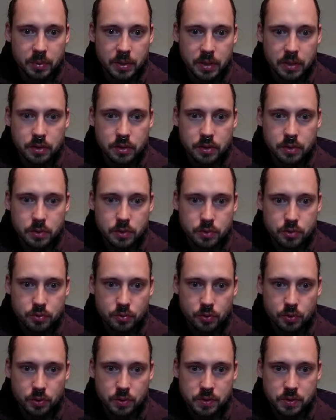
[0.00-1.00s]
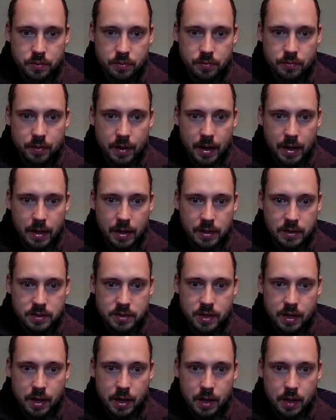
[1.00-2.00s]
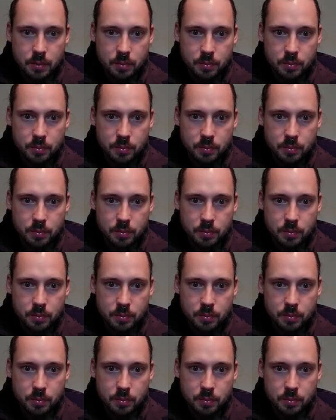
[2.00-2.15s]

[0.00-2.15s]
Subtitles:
neutral to fighting type.